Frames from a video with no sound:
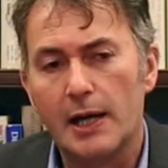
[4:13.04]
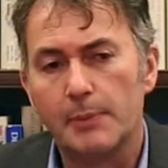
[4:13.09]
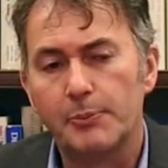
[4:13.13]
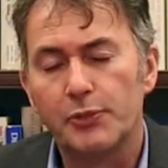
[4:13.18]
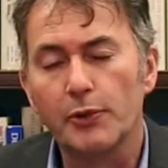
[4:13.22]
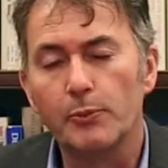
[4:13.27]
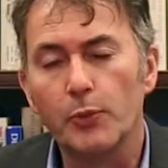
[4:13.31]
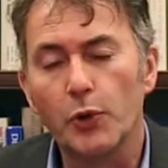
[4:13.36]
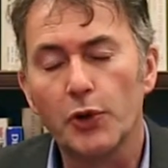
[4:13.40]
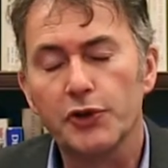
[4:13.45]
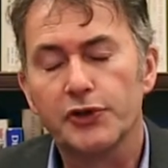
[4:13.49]

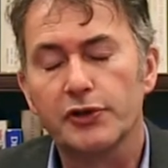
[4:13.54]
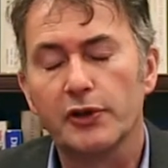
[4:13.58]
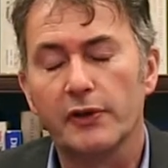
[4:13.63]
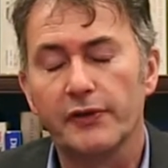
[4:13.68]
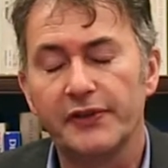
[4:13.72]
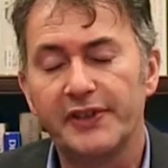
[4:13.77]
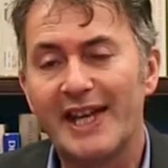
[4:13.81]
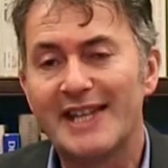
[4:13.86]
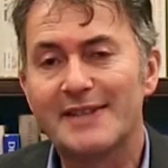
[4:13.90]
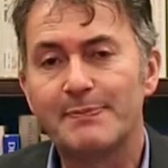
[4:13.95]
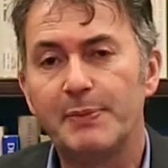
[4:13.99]
promoter
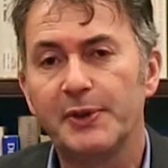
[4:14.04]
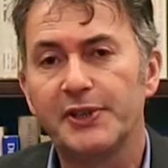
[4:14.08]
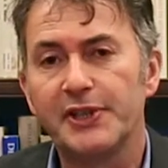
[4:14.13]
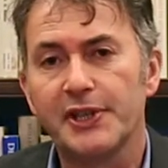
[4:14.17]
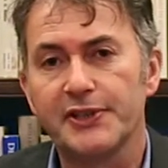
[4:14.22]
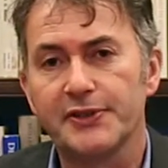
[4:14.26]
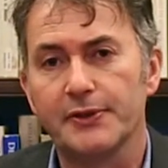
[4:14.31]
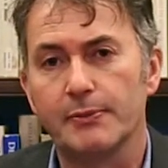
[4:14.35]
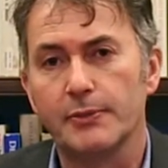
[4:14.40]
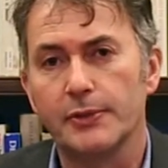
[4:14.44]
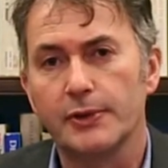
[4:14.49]
of
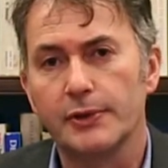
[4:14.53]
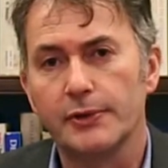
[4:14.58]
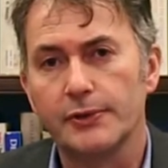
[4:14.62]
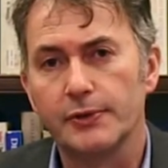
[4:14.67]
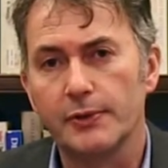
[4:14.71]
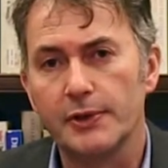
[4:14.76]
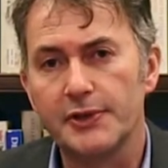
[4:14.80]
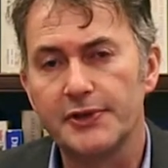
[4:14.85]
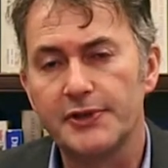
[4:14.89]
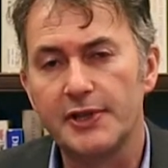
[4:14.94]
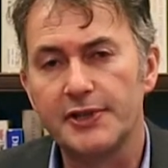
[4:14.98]
despotism.
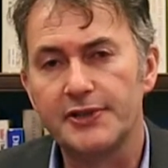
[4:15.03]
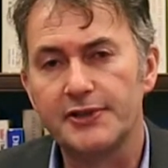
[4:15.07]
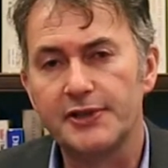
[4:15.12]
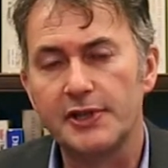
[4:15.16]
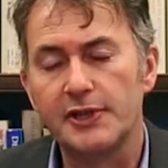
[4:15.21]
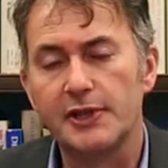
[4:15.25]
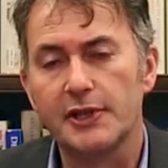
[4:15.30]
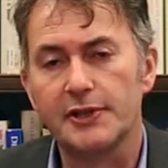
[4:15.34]
So he's seen